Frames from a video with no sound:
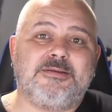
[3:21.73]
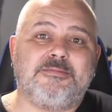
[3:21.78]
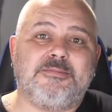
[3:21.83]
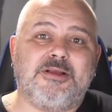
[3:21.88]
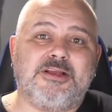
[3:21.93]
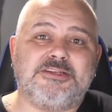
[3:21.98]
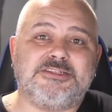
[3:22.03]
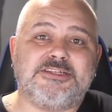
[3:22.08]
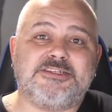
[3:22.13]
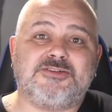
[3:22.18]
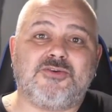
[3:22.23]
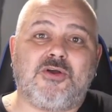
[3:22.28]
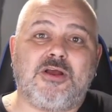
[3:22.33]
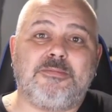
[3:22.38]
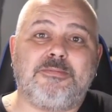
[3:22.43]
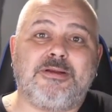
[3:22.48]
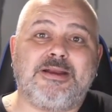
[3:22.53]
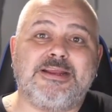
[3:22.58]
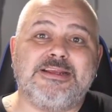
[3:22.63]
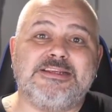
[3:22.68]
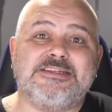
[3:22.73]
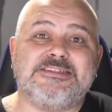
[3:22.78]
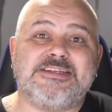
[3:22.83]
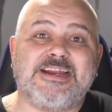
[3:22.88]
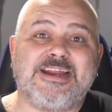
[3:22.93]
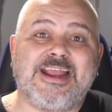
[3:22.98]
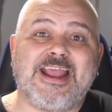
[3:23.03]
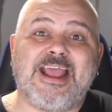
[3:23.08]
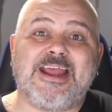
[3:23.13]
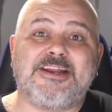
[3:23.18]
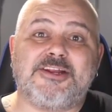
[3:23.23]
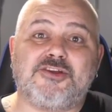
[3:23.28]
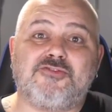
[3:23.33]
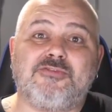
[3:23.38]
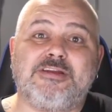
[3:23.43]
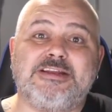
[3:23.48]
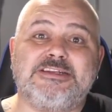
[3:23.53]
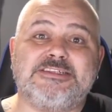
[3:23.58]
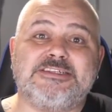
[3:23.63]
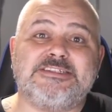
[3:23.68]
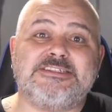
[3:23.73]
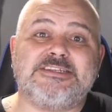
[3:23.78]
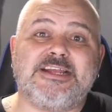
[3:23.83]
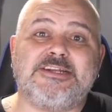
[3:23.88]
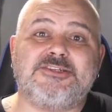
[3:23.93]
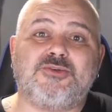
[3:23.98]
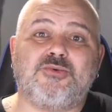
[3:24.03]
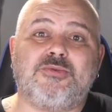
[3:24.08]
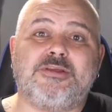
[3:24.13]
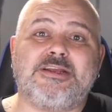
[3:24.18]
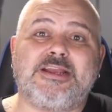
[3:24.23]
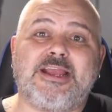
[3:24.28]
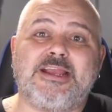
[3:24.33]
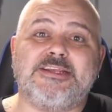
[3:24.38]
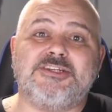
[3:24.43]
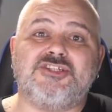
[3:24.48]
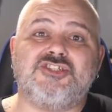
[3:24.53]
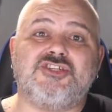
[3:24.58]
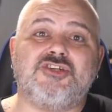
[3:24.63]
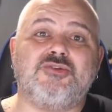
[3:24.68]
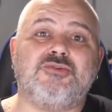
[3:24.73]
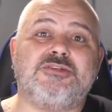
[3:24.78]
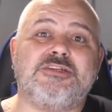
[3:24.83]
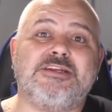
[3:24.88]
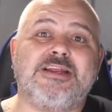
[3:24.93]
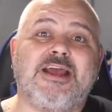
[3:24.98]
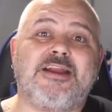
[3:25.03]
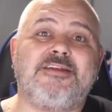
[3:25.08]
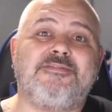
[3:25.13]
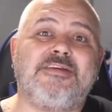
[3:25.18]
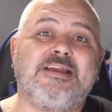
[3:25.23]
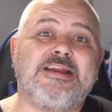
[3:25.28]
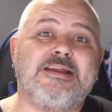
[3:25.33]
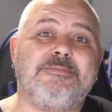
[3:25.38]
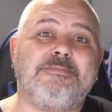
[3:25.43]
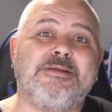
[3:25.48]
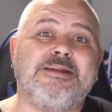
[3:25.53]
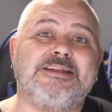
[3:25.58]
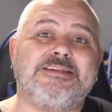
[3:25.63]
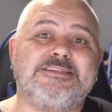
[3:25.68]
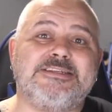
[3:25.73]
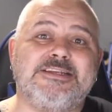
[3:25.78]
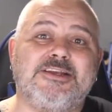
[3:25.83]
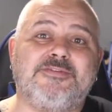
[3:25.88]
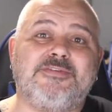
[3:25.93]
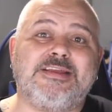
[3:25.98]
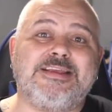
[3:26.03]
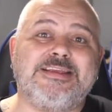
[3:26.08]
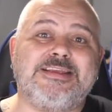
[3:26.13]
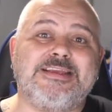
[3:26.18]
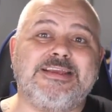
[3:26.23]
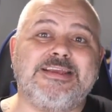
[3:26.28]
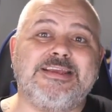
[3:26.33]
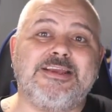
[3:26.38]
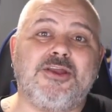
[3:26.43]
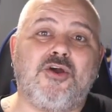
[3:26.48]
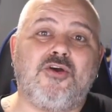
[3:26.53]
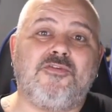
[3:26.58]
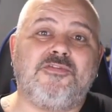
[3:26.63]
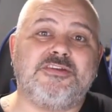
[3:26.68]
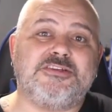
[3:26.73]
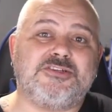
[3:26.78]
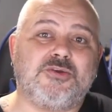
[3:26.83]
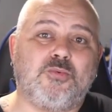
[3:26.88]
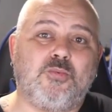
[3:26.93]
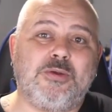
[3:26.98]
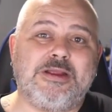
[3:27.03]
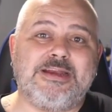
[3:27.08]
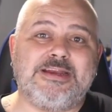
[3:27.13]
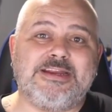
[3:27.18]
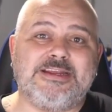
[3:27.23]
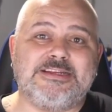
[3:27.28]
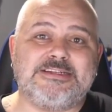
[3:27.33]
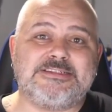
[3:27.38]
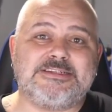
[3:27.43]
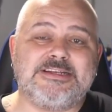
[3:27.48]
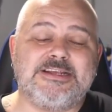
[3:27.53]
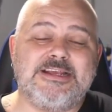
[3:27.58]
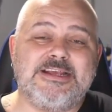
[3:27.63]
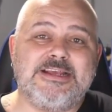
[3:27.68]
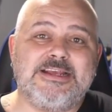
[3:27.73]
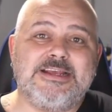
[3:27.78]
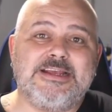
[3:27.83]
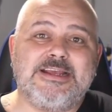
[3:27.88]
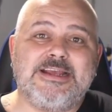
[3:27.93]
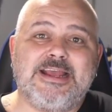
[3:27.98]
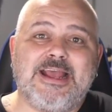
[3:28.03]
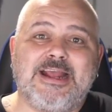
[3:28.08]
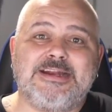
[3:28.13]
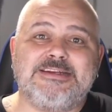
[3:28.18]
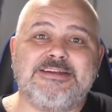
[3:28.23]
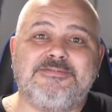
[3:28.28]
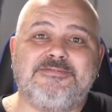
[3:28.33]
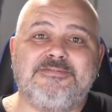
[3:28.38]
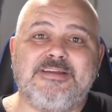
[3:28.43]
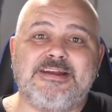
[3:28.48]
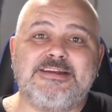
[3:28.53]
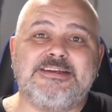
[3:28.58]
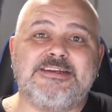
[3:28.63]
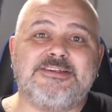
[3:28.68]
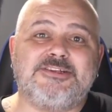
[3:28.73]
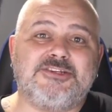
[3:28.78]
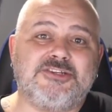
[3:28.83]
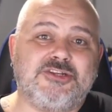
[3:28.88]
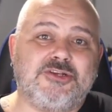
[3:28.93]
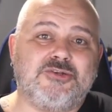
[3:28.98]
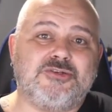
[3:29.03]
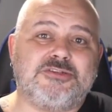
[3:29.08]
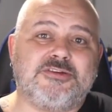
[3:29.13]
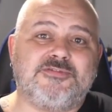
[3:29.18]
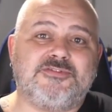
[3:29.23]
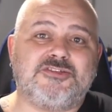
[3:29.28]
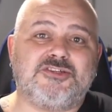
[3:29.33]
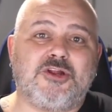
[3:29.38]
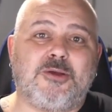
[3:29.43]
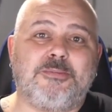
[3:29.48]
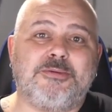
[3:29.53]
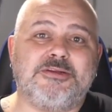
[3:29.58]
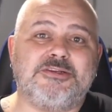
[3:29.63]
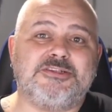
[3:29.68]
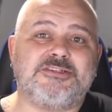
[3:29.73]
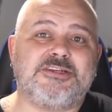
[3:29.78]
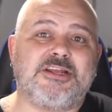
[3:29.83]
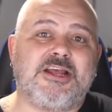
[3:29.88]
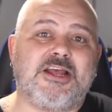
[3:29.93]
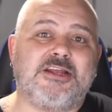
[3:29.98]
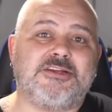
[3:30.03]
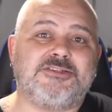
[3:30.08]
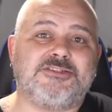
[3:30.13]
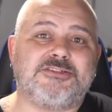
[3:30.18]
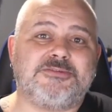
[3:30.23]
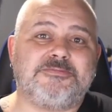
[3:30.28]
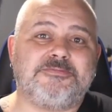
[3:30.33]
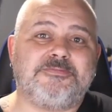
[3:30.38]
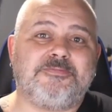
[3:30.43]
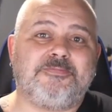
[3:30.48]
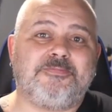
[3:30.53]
Merseyside Police said it had agreed to settle the case due to the unavailability of a key officer witness and defended the use of stop and search.